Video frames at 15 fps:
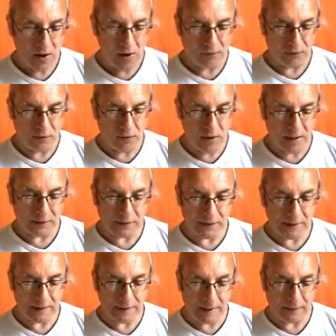After that,
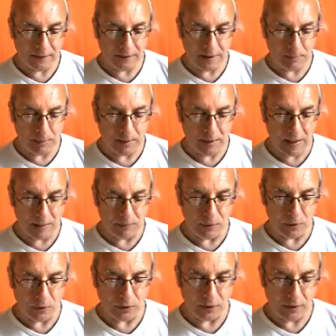his identity became
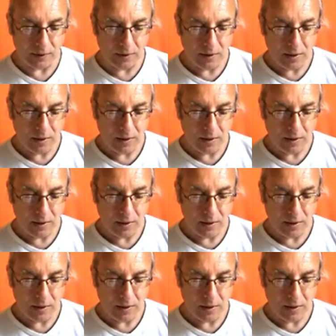known,